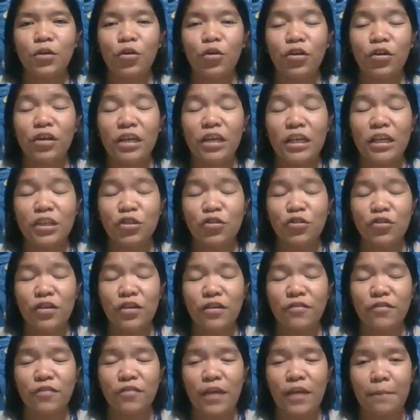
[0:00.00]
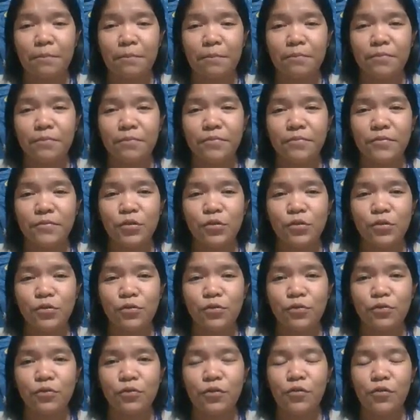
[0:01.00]
conditioning them
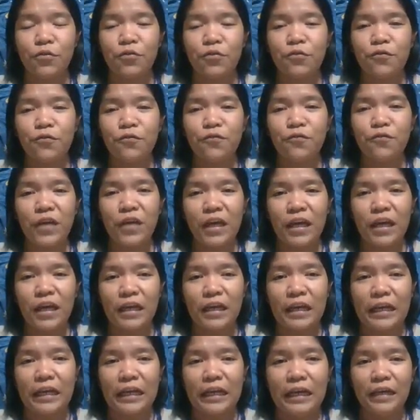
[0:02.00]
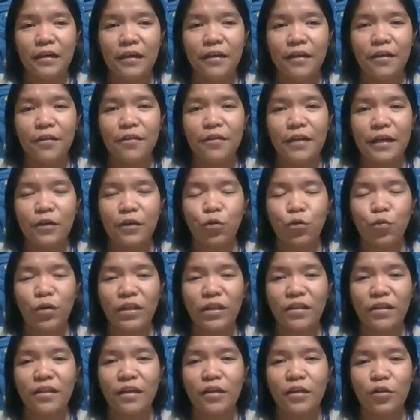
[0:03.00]
to feel that
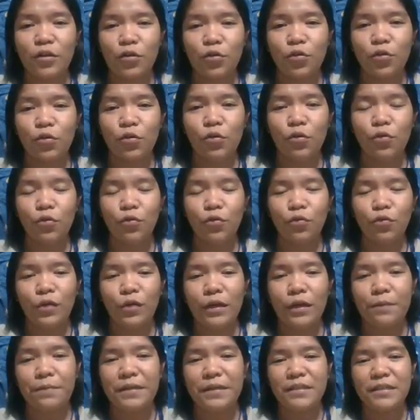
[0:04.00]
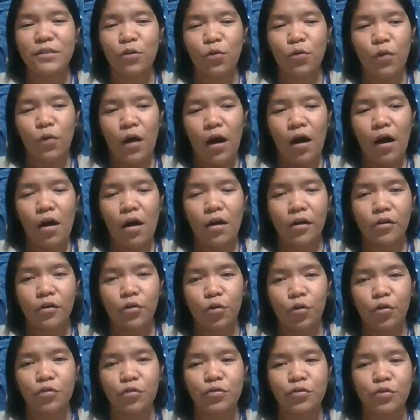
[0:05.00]
what they do will be so
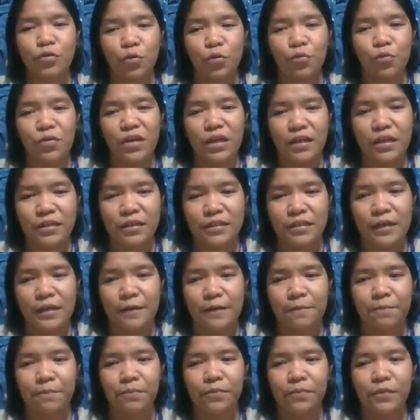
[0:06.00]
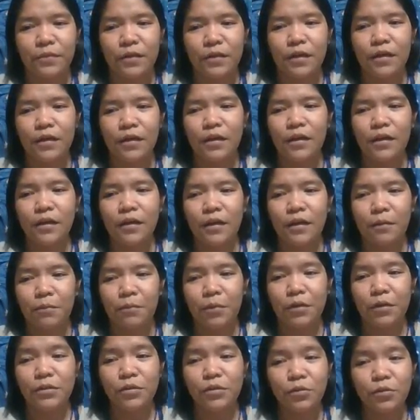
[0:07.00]
hard or so easy.
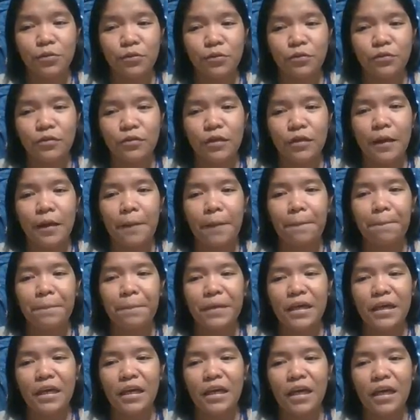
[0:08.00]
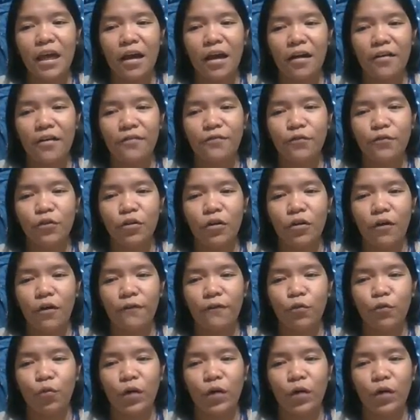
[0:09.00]
Number 2, be careful of